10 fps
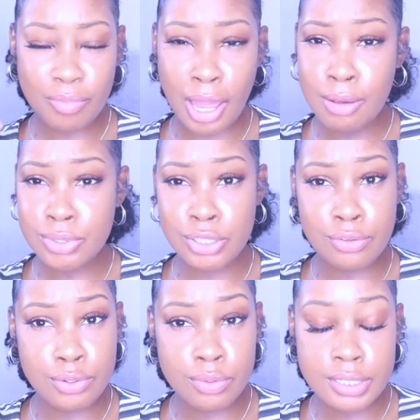I'm sure
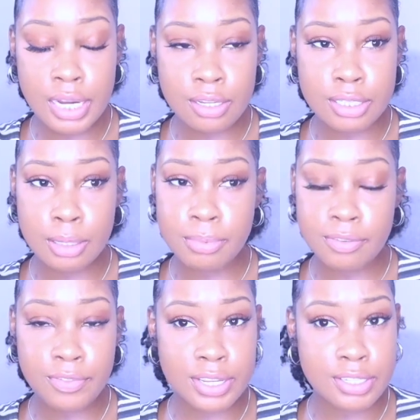if you reach out to a
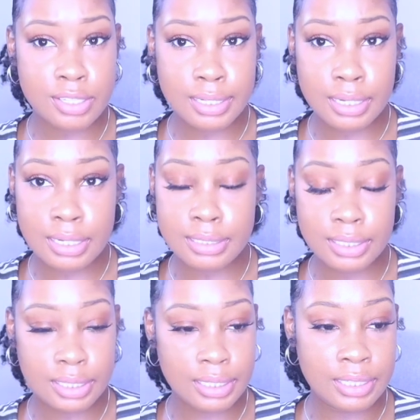professor or
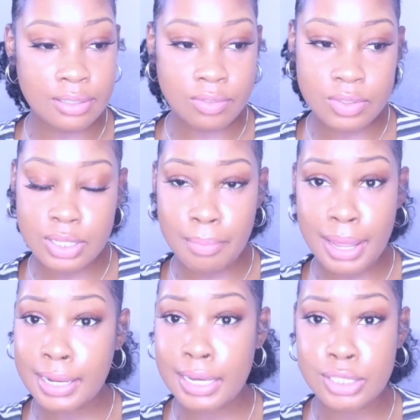dean,
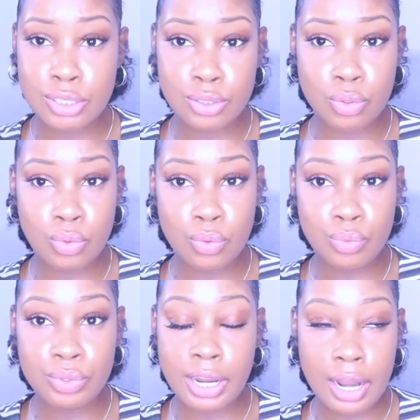somebody at your school,
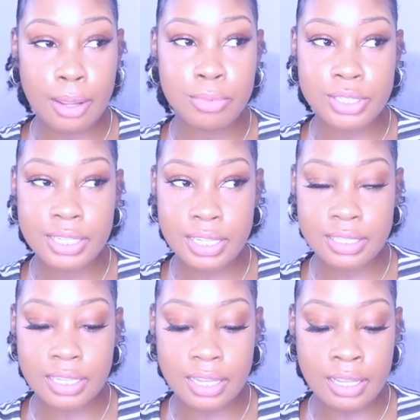they're able to
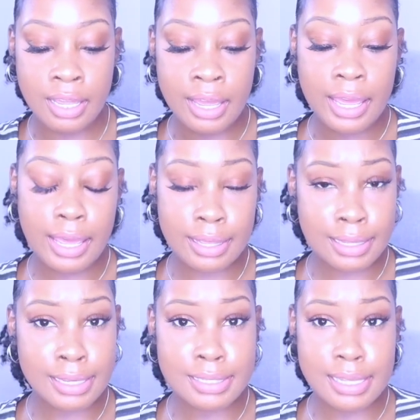get the
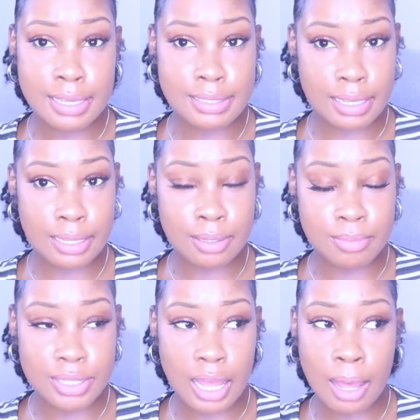Nclex
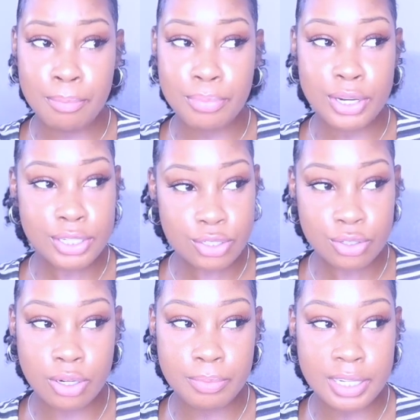exams. I'm pretty
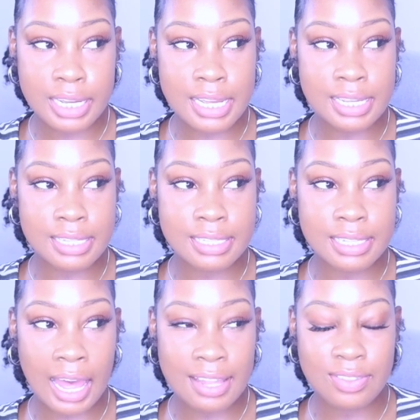sure because
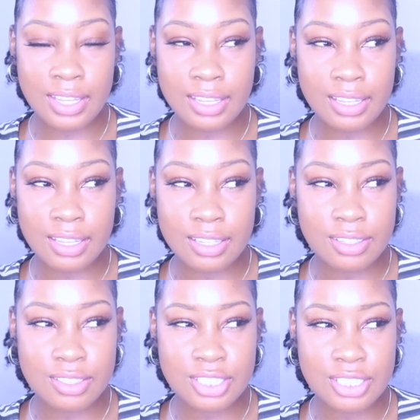I think
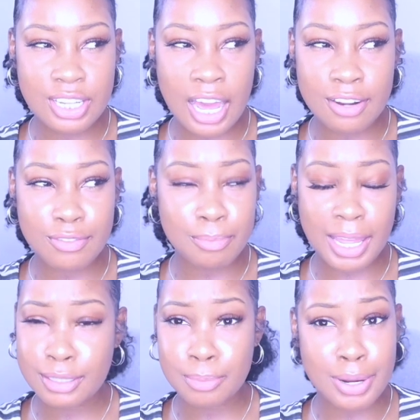she got it from
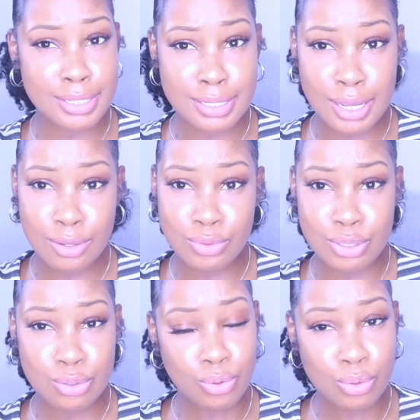like the president of the
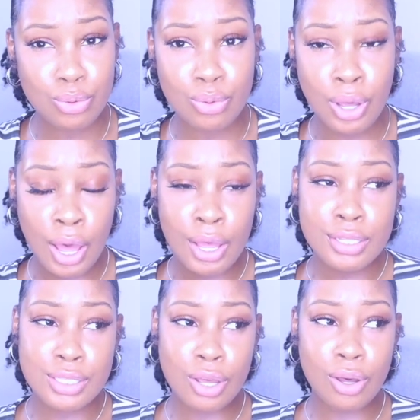school.
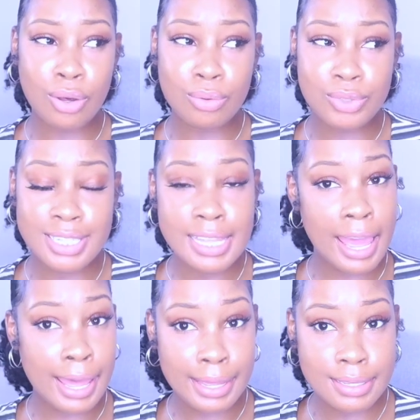So just
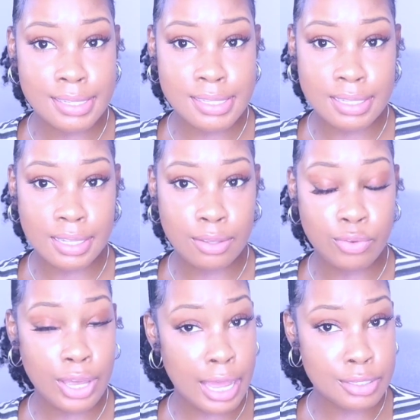ask if
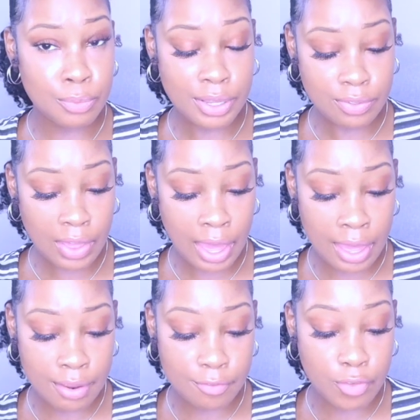you guys want
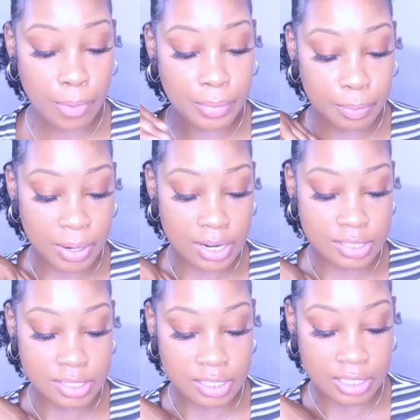that. For me
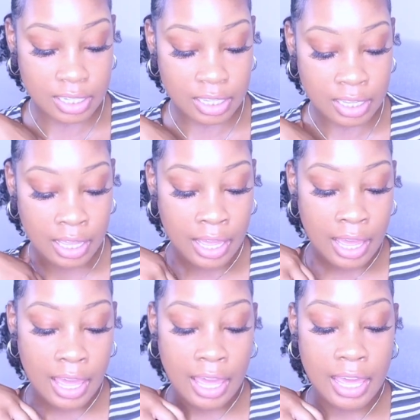personally,
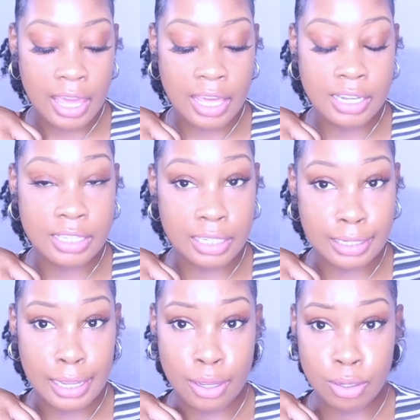it
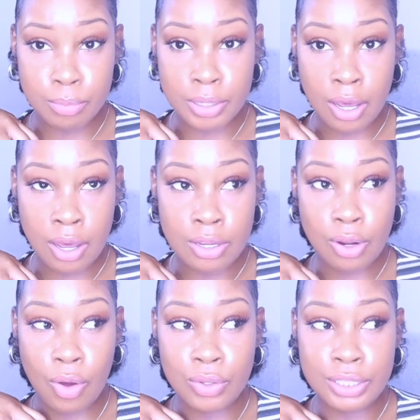did help, y'all.
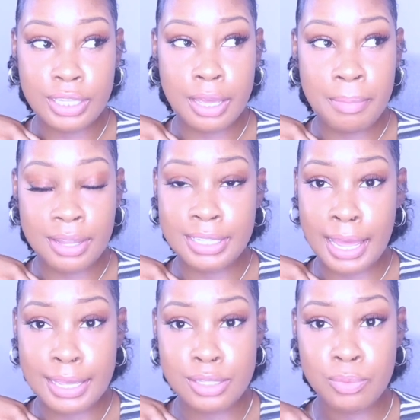The only thing about
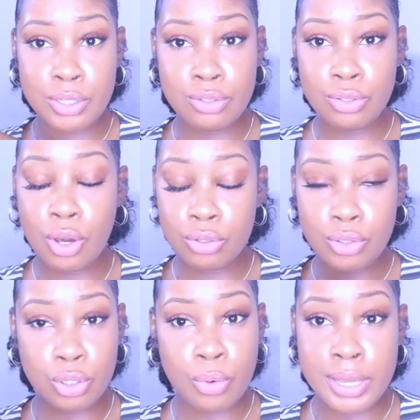that is when you go
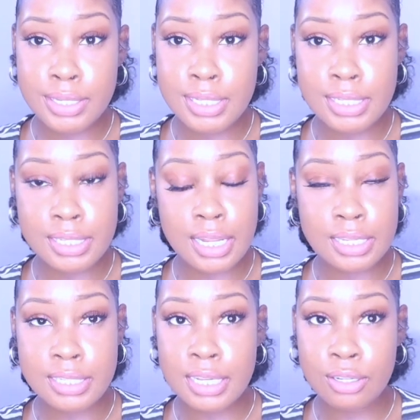through the questions, it
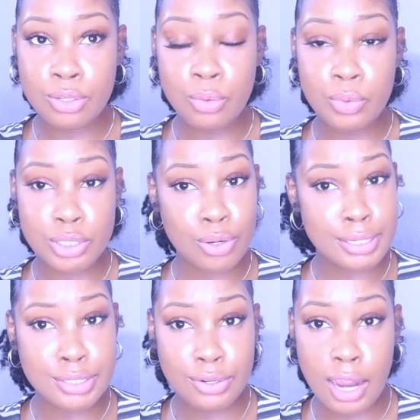doesn't tell you which
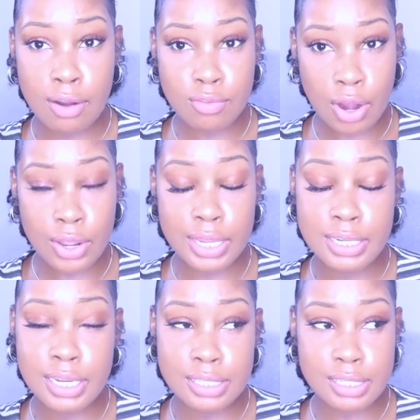question you got wrong, and
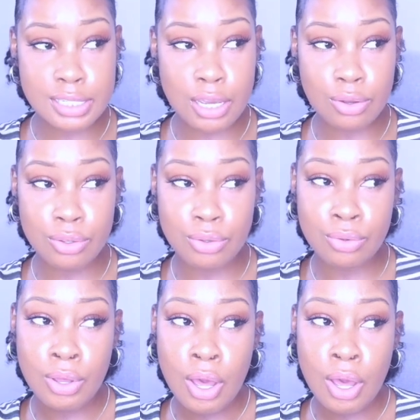it doesn't tell you